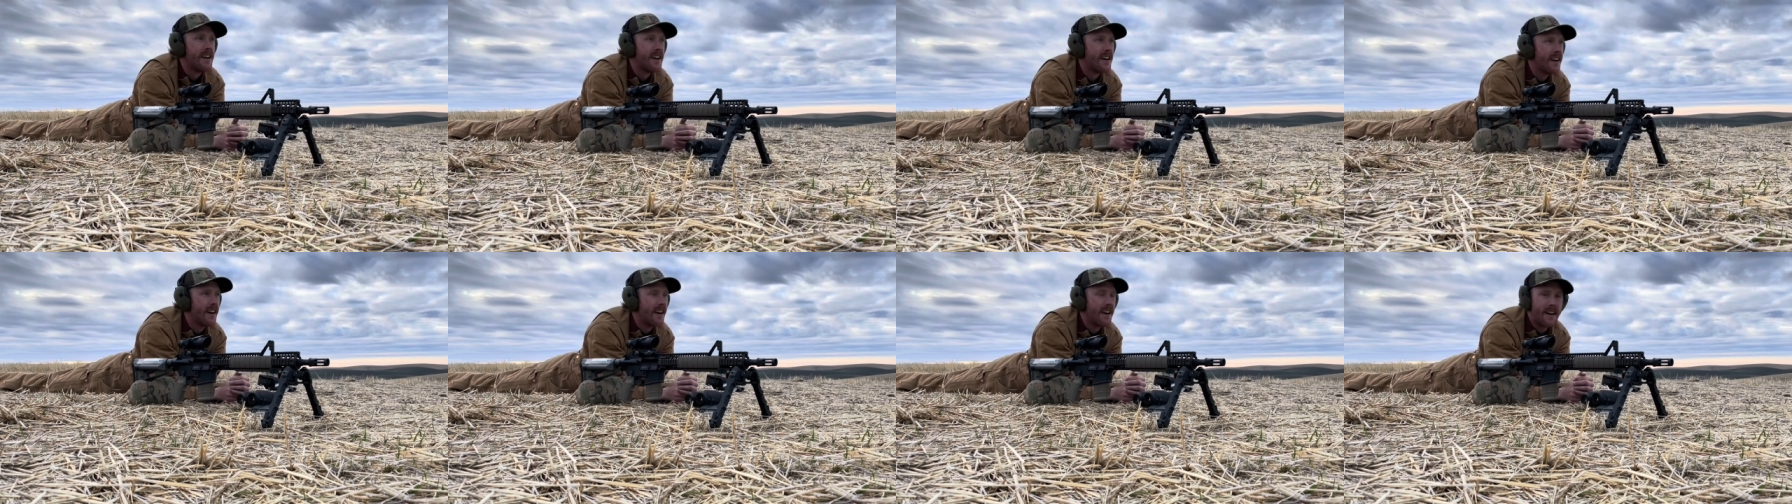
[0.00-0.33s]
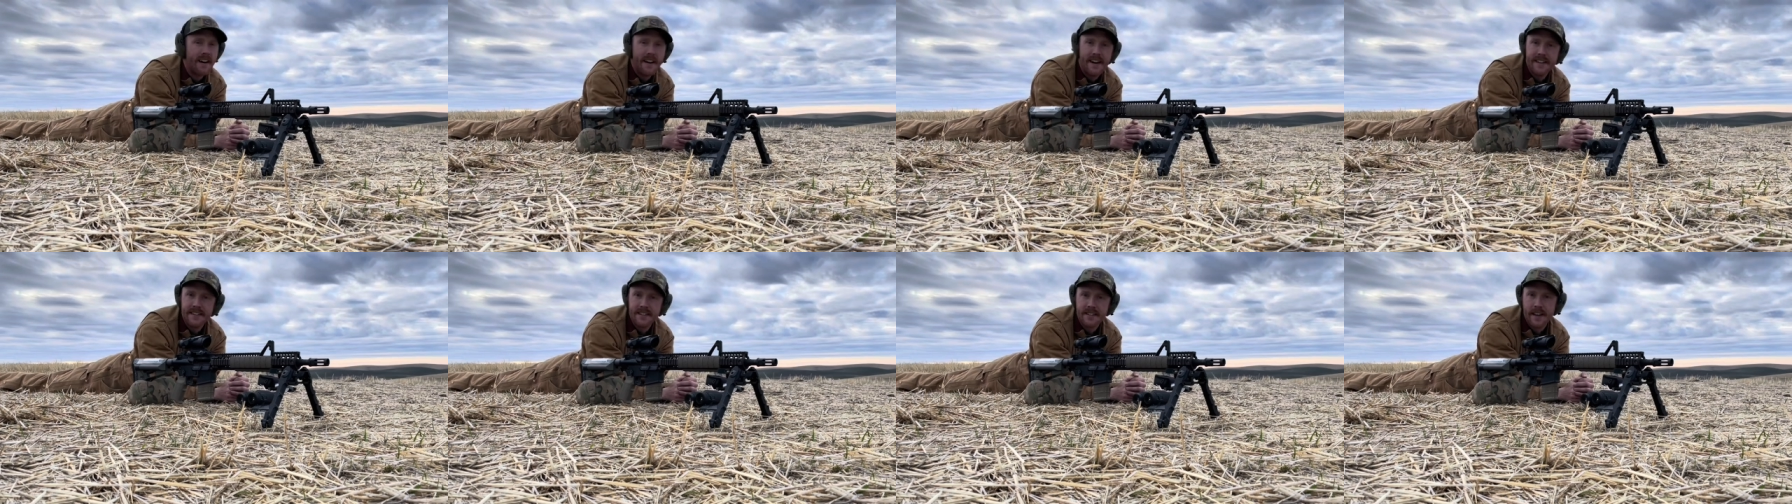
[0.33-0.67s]
All
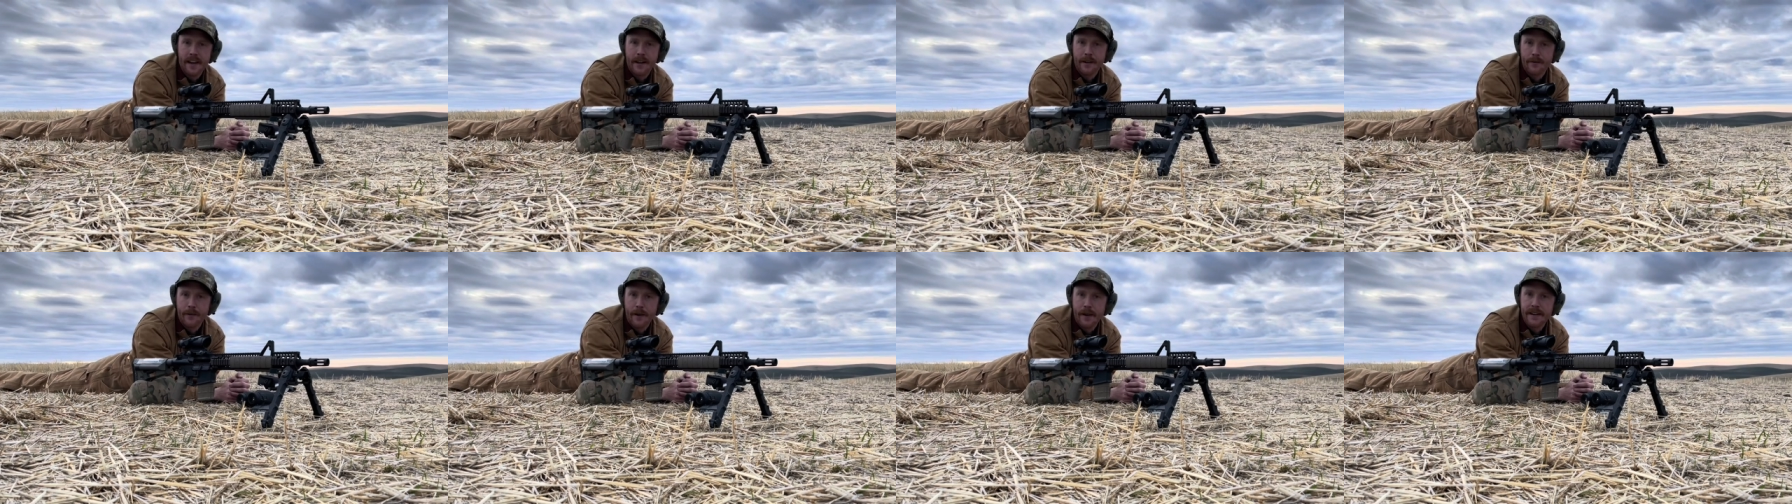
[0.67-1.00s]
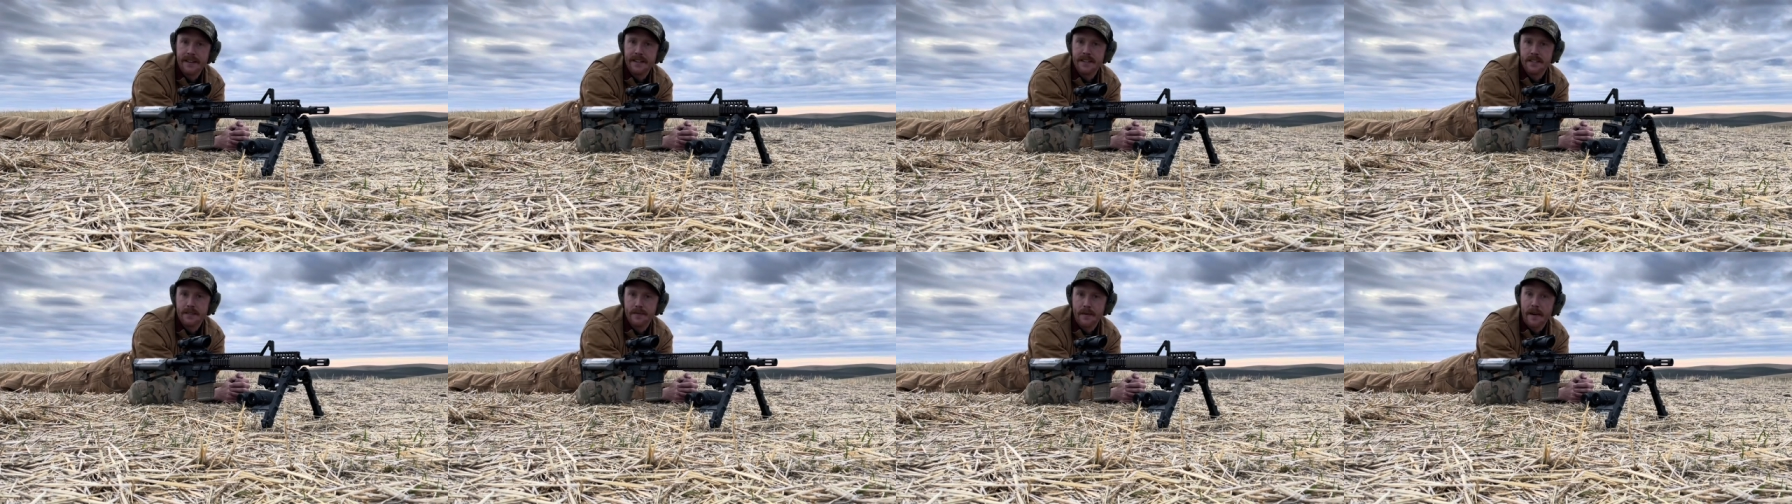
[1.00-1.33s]
right, so that
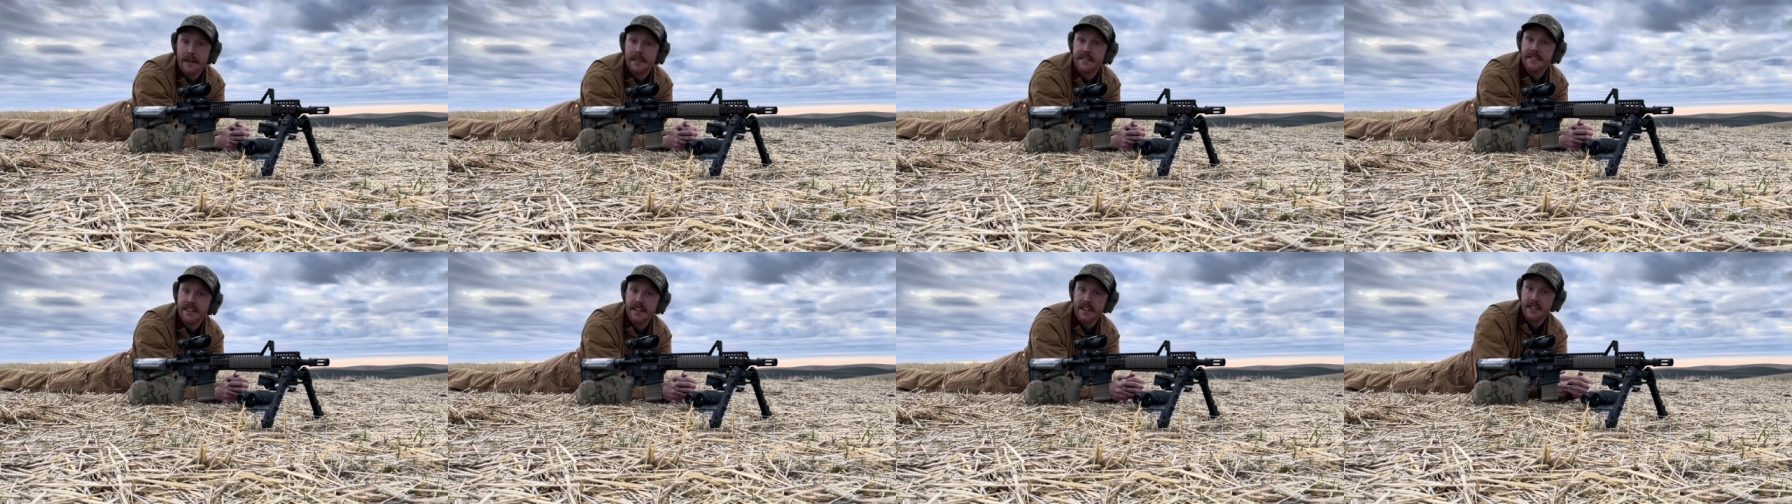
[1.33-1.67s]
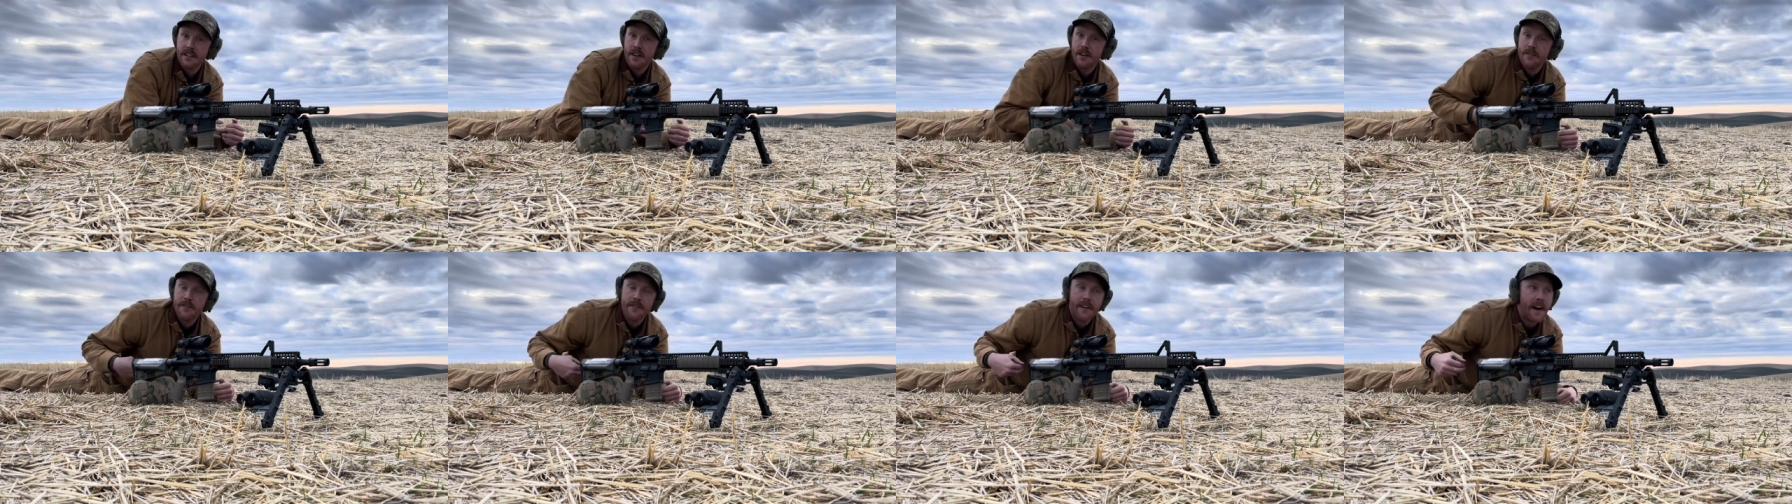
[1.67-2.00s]
range is about
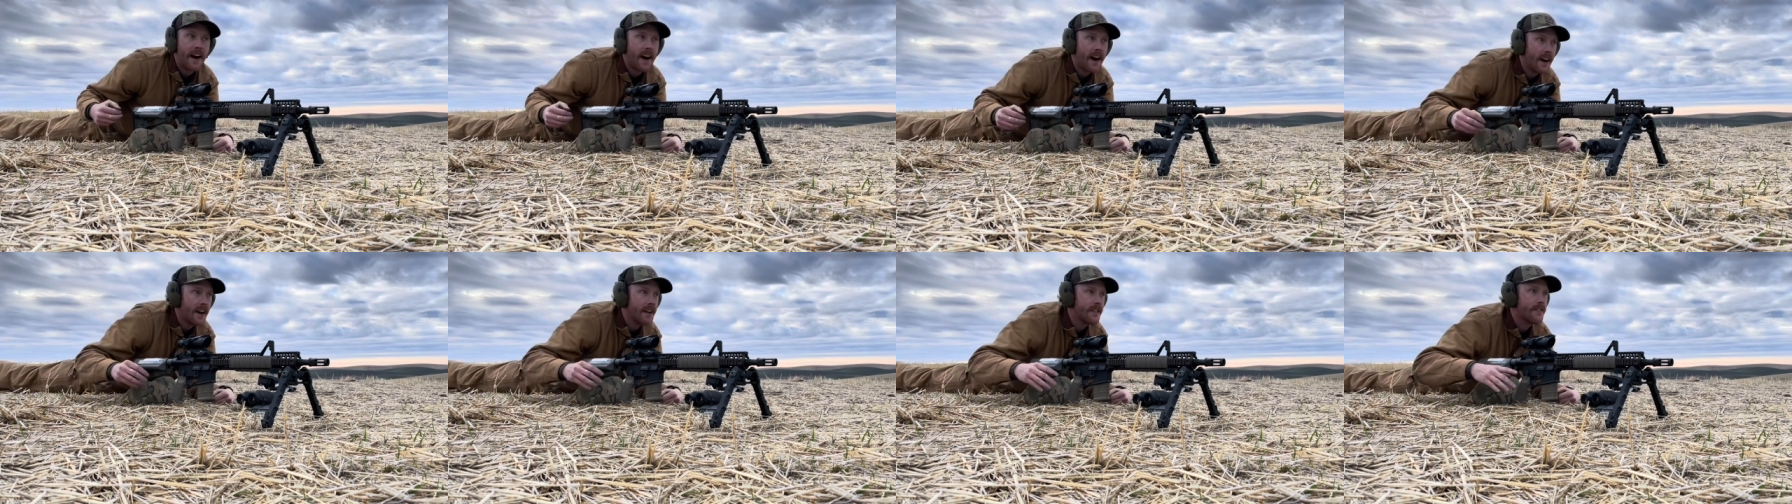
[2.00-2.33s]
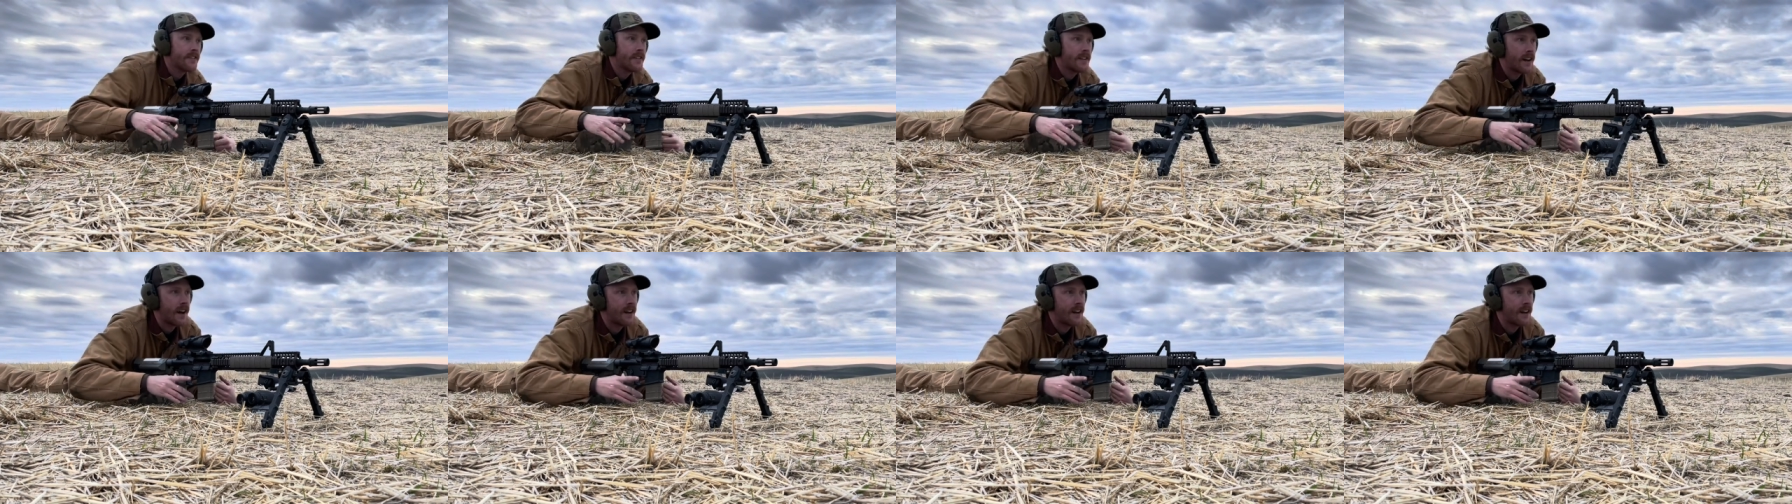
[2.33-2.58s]
605.